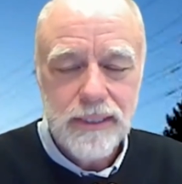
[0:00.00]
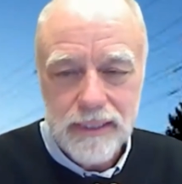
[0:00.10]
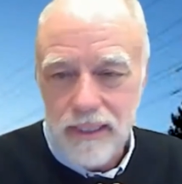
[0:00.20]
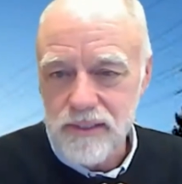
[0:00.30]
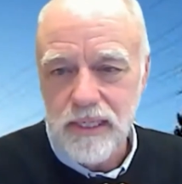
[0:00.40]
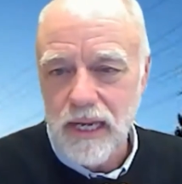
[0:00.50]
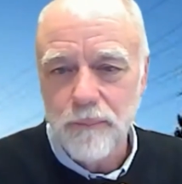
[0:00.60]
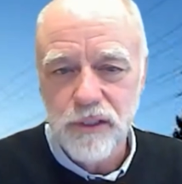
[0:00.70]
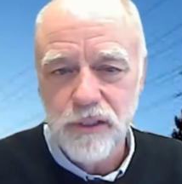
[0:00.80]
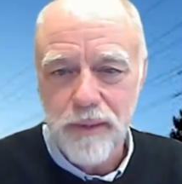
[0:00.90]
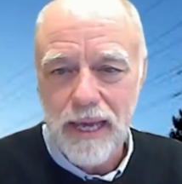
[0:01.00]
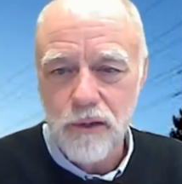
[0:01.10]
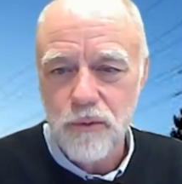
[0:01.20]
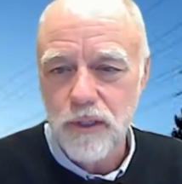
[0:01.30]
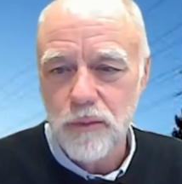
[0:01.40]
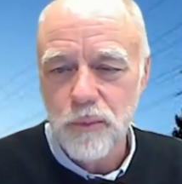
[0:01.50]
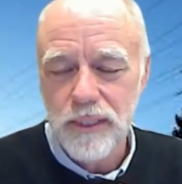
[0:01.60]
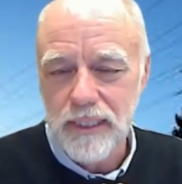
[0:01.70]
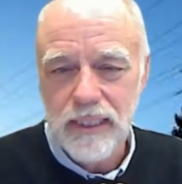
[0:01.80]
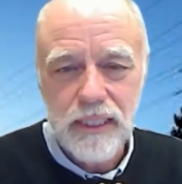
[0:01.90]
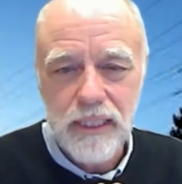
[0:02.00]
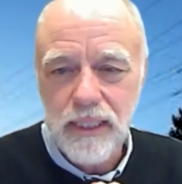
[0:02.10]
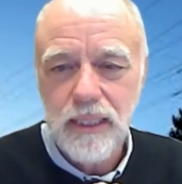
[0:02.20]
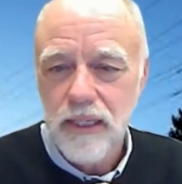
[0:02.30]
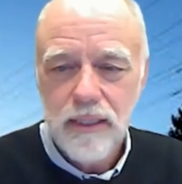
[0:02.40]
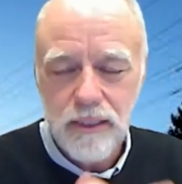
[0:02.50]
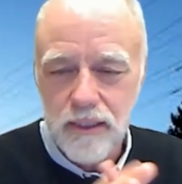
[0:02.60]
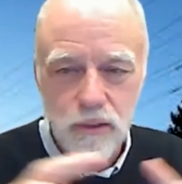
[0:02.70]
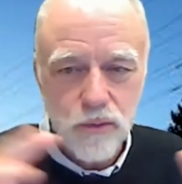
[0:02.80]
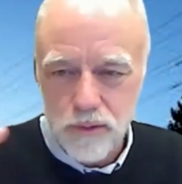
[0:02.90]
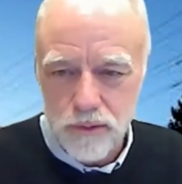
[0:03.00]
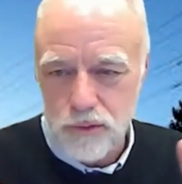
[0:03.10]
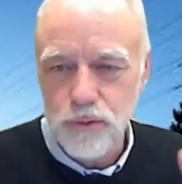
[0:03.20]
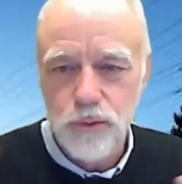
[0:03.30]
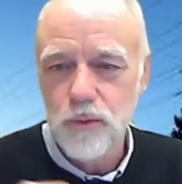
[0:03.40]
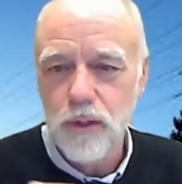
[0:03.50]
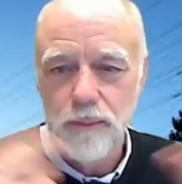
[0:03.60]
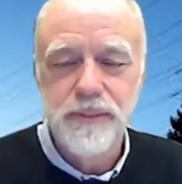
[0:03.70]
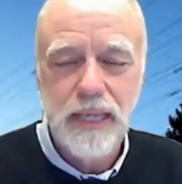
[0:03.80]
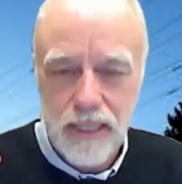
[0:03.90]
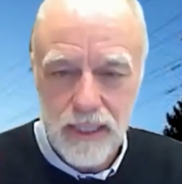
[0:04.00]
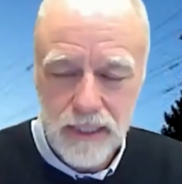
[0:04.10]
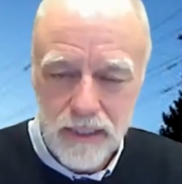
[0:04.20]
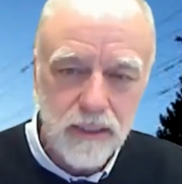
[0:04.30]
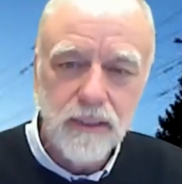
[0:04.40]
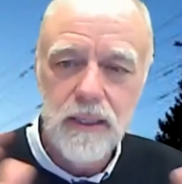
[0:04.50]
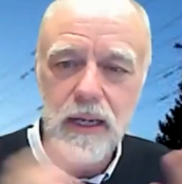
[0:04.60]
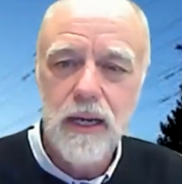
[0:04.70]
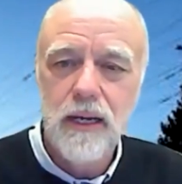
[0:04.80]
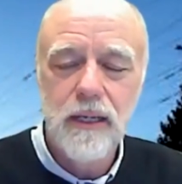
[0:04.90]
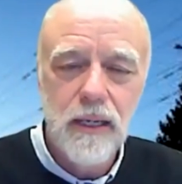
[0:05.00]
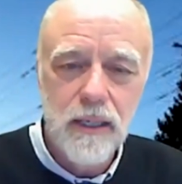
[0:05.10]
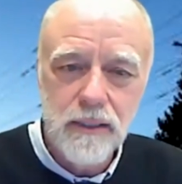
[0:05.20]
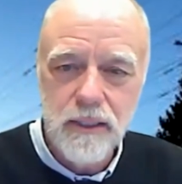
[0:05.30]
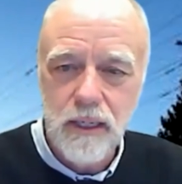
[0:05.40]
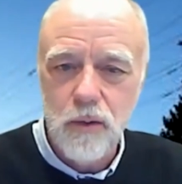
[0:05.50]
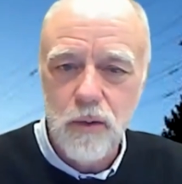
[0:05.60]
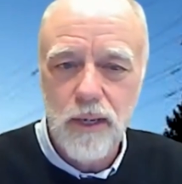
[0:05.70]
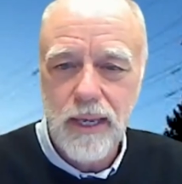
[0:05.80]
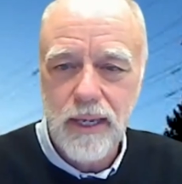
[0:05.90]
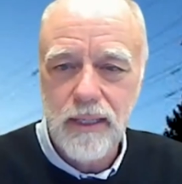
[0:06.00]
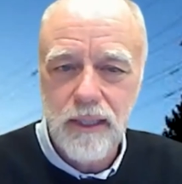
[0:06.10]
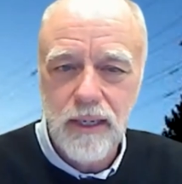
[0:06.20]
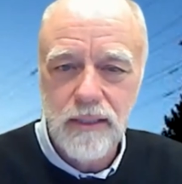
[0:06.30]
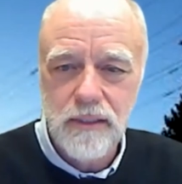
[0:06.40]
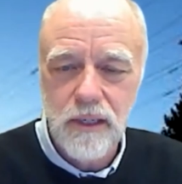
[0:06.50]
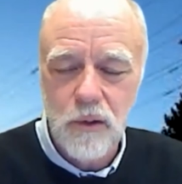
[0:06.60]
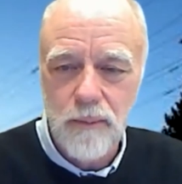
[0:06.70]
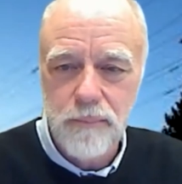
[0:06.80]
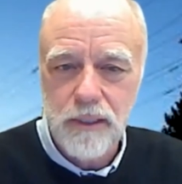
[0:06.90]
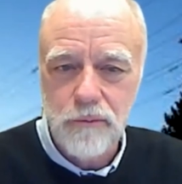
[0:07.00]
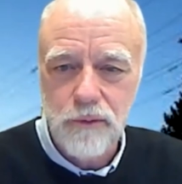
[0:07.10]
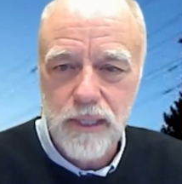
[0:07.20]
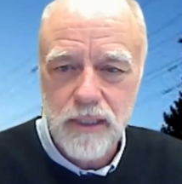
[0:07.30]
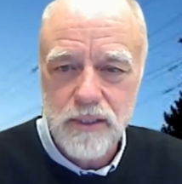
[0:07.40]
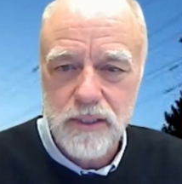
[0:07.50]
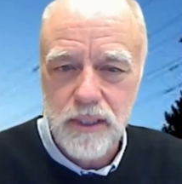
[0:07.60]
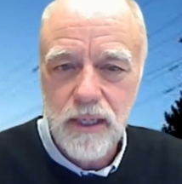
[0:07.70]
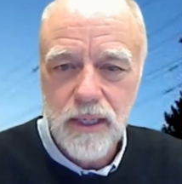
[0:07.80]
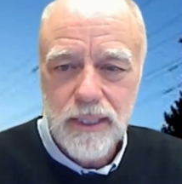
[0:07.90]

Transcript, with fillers: Let's see how much battery we need in order to obtain uh, uh, you know a, a, you know a peak reduction.